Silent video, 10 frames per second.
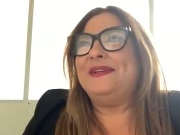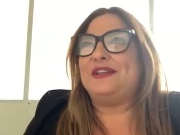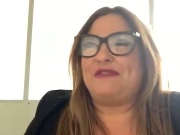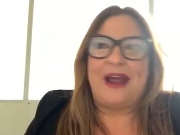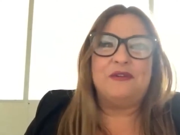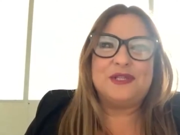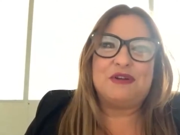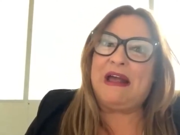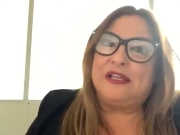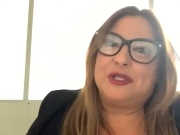was a great it was a
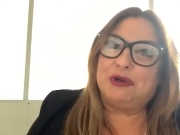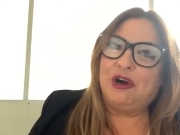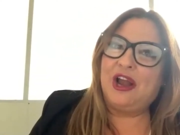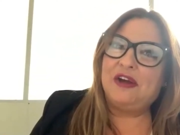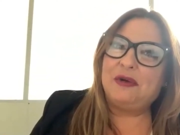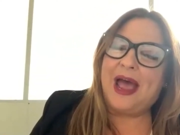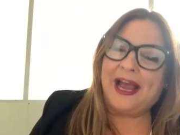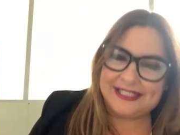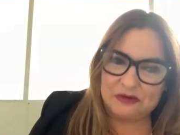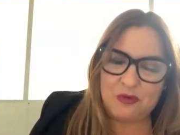great storyline
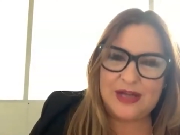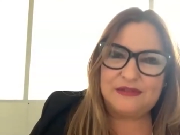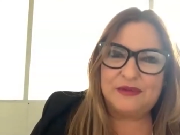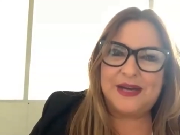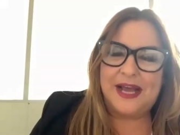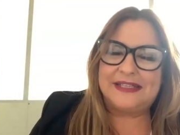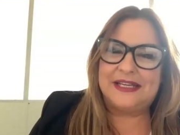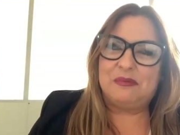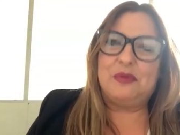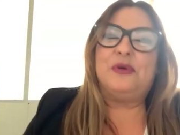acting wise from an
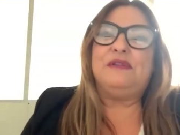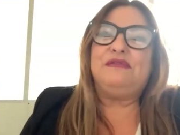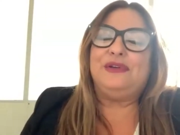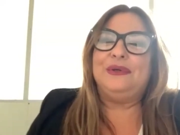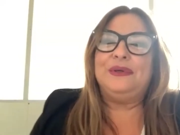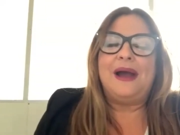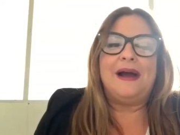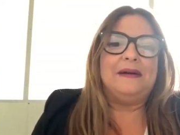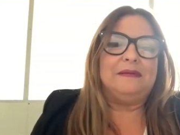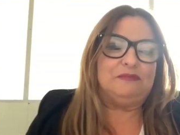acting point of view.
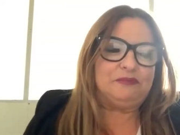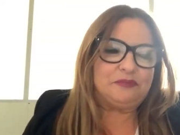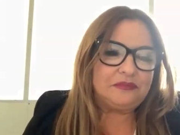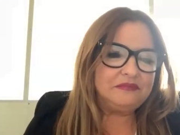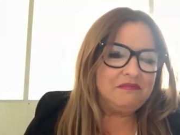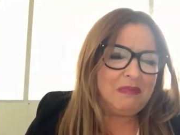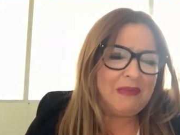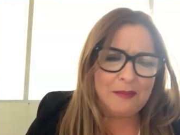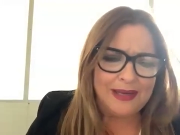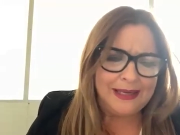Um,
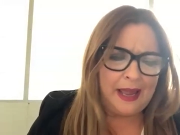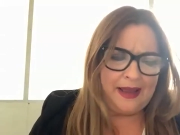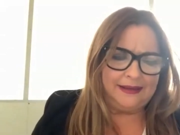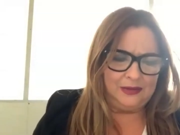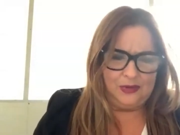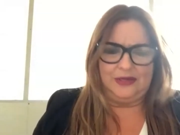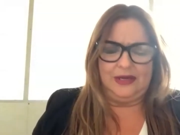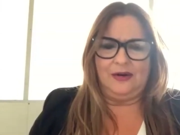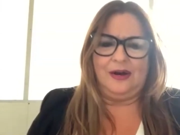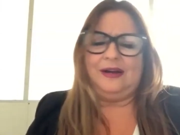but yeah, look,
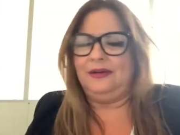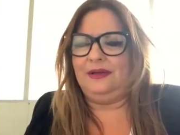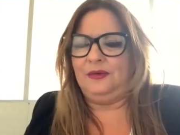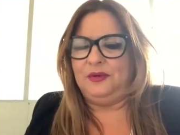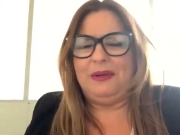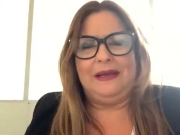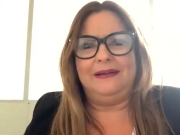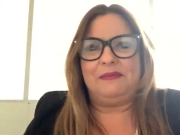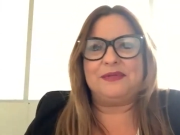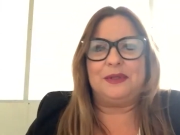I, it would be
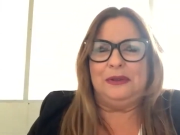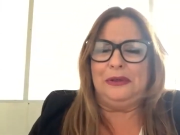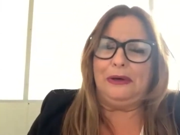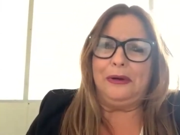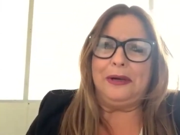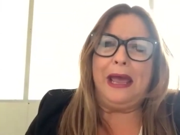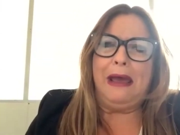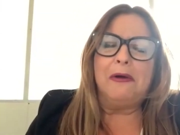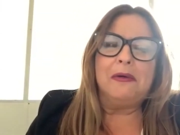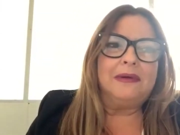an absolute no no
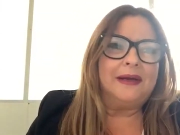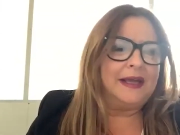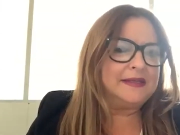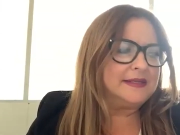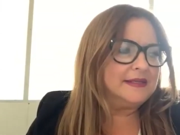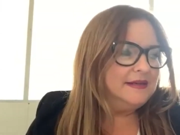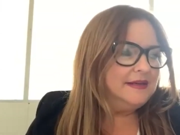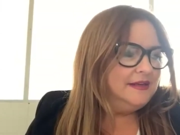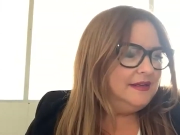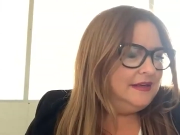now, I guess.
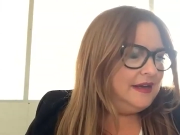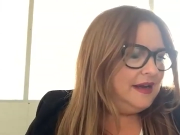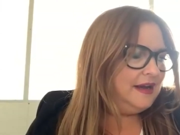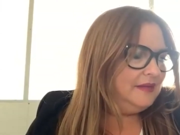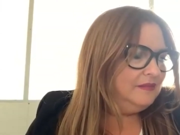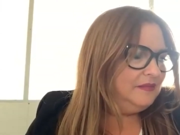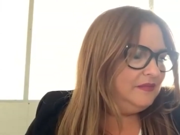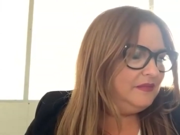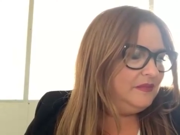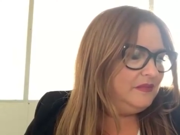
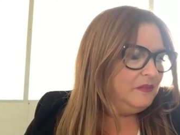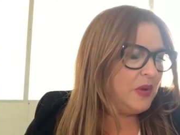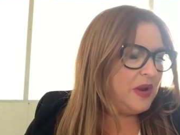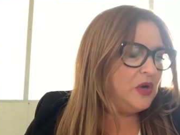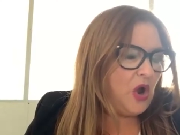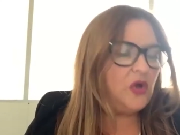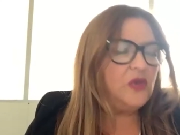Um, but well, no,